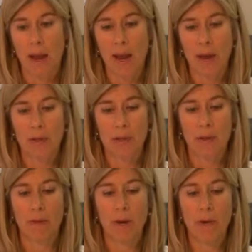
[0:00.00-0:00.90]
And
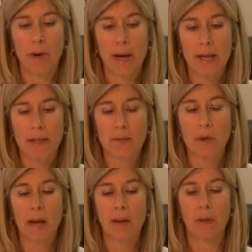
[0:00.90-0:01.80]
they were asked a
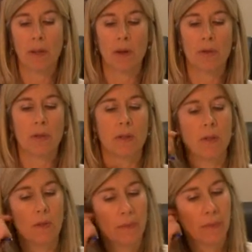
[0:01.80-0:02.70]
while ago
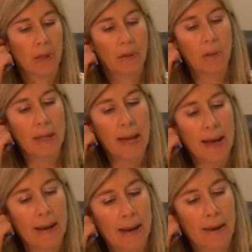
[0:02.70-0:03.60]
to look
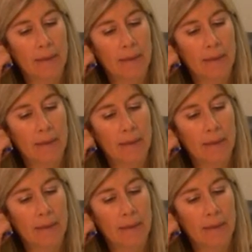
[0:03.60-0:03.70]
at